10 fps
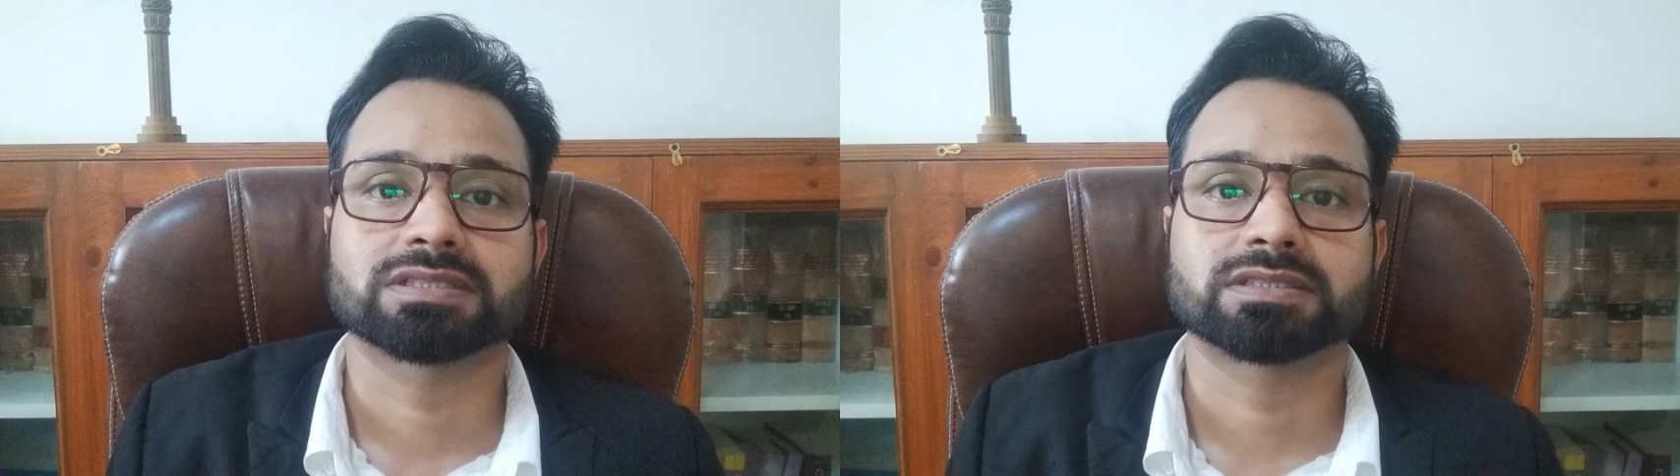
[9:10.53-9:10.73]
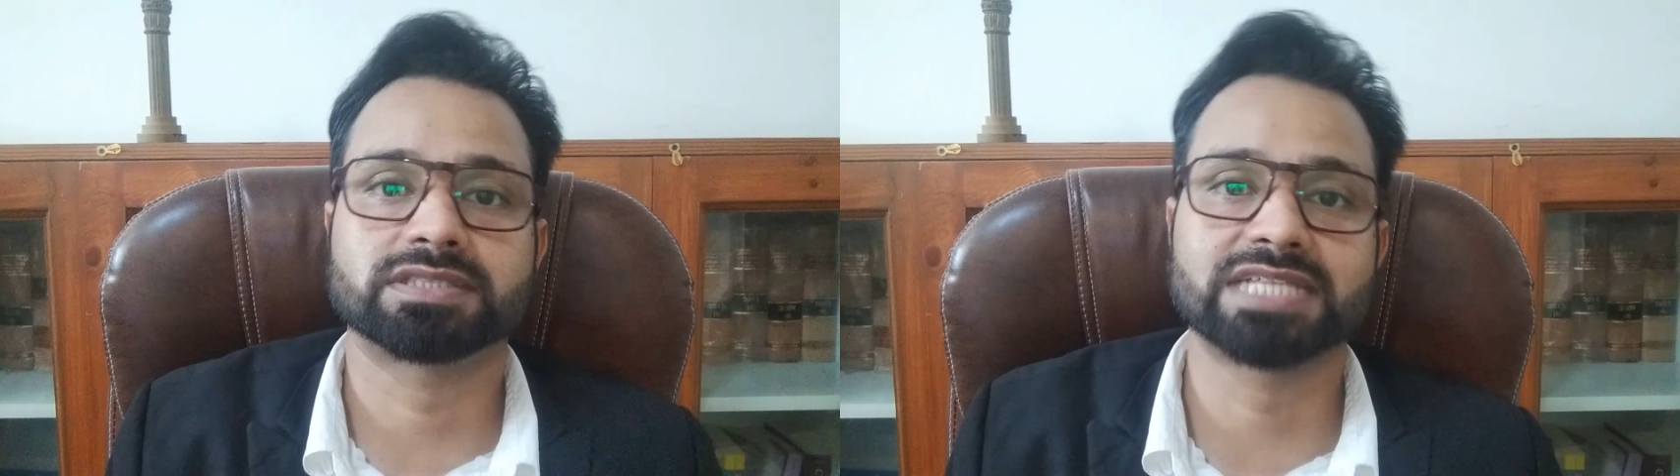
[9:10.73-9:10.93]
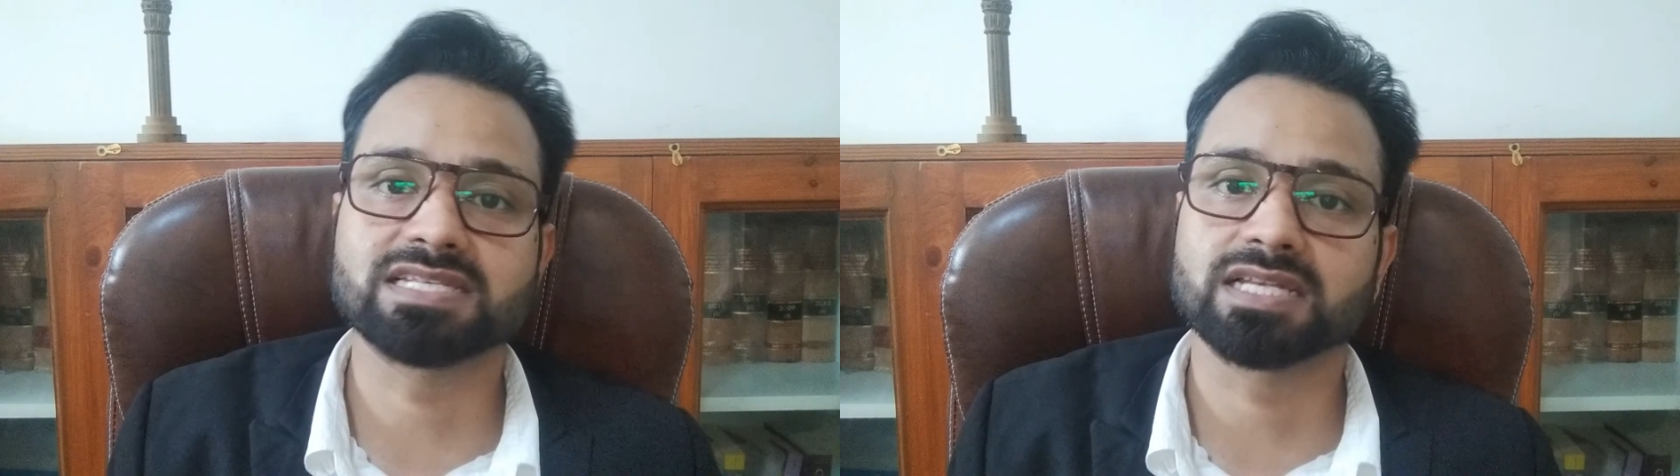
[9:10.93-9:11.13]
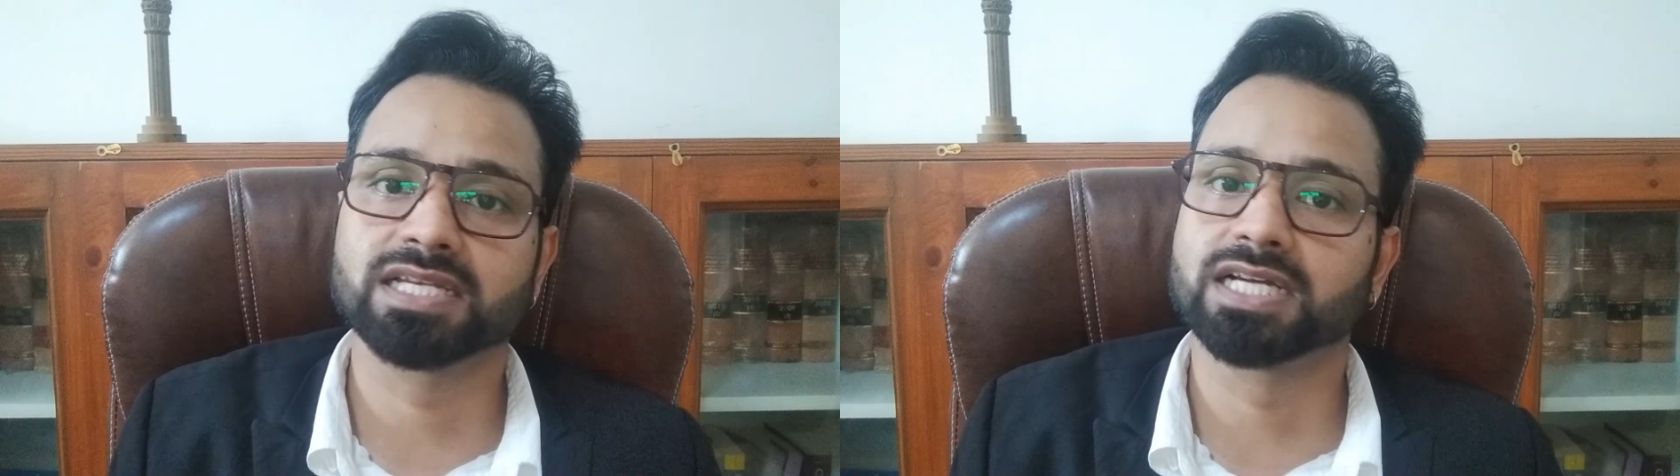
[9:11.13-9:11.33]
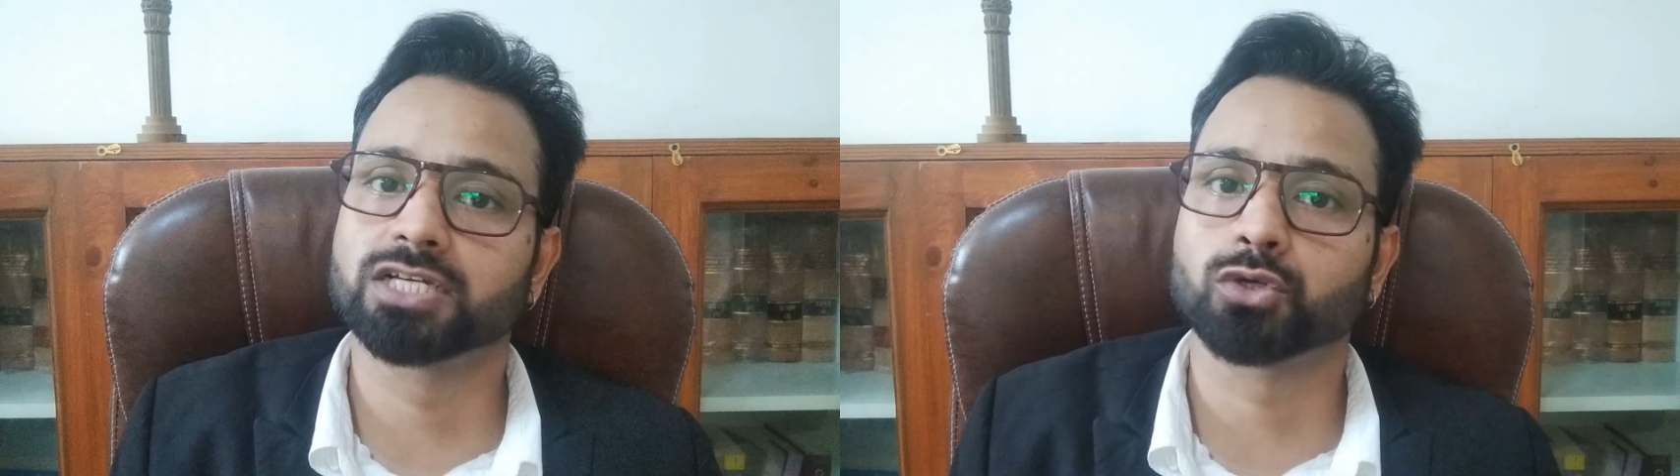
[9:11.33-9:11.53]
This
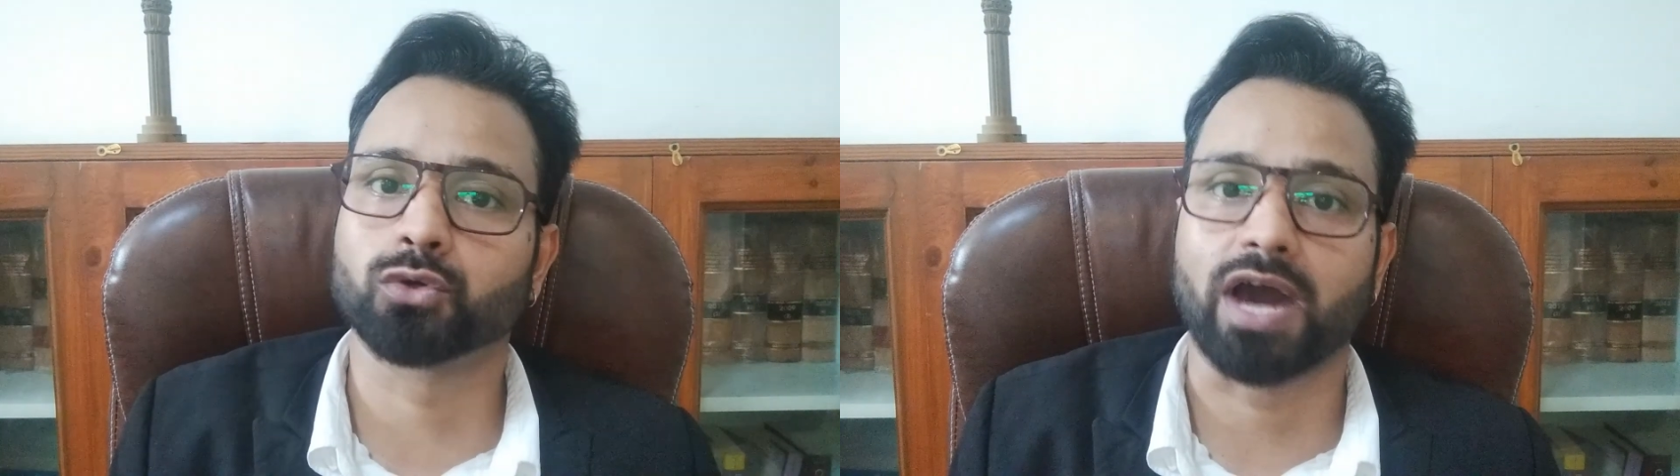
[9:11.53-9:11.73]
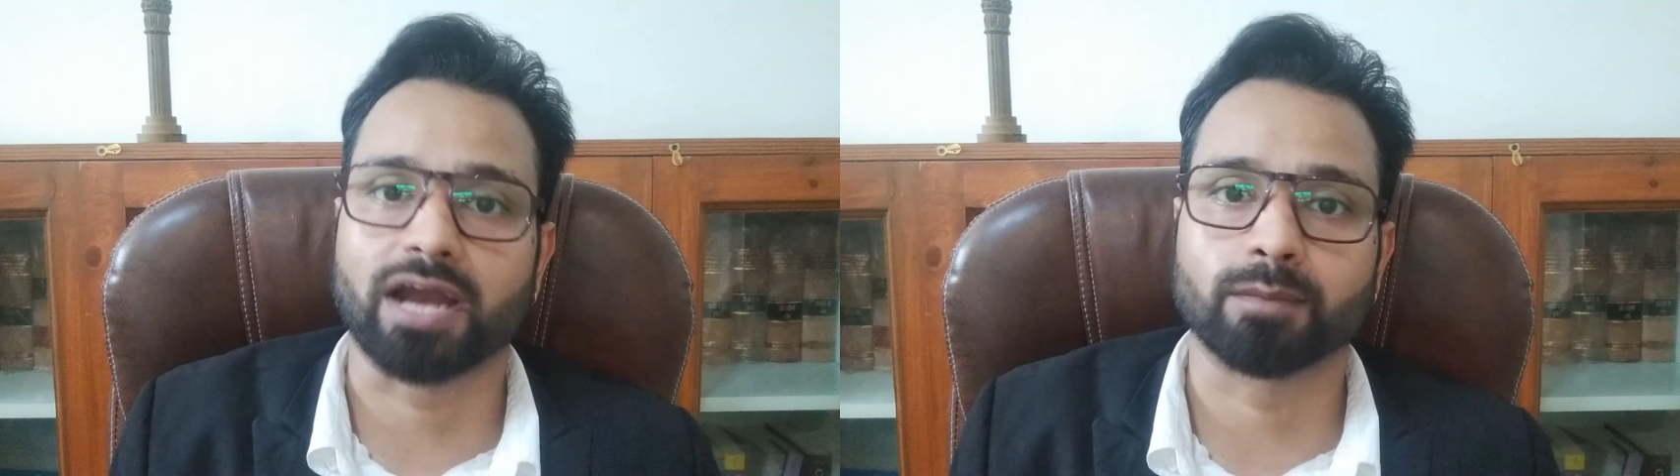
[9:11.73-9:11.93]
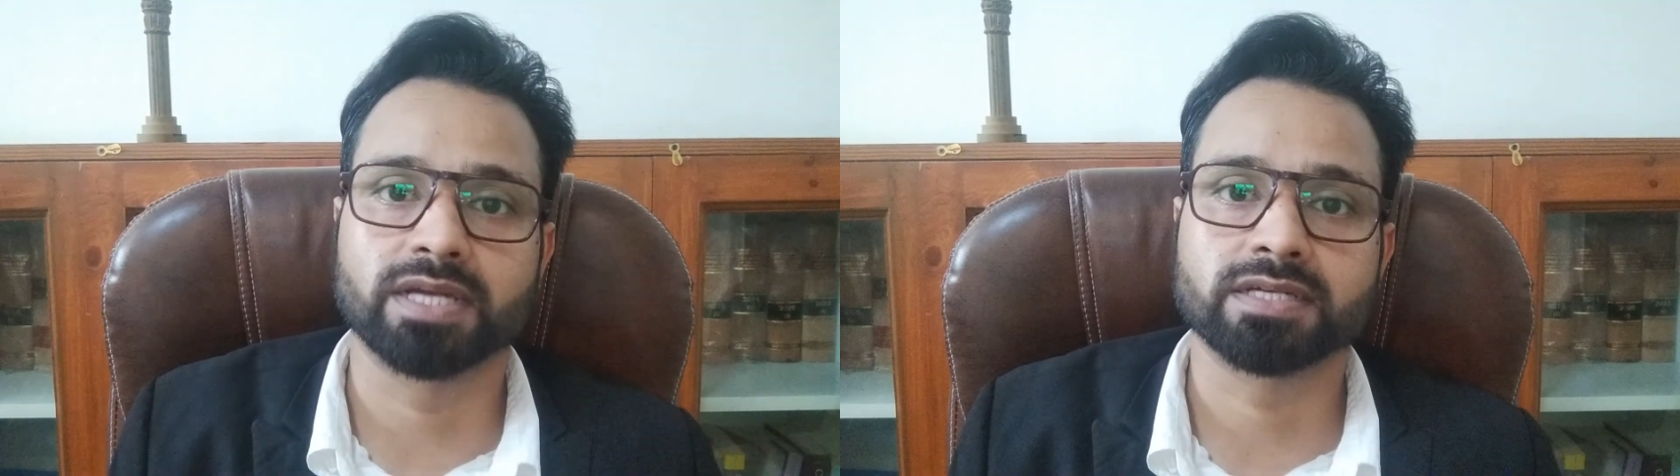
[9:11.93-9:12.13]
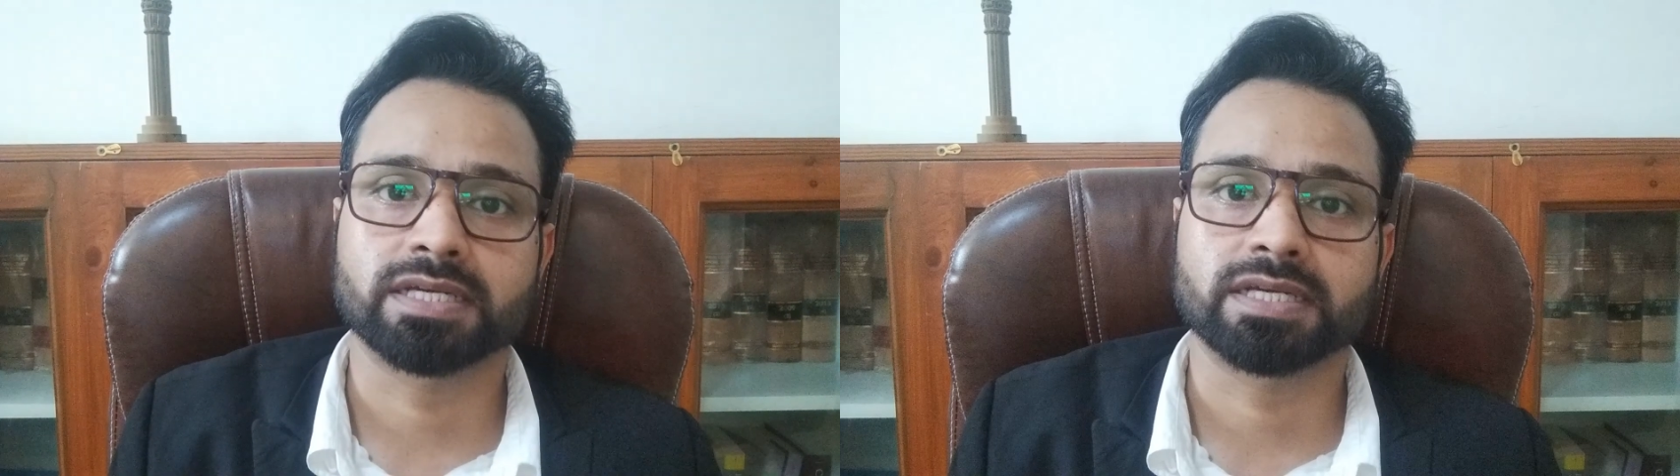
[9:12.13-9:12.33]
legal requirement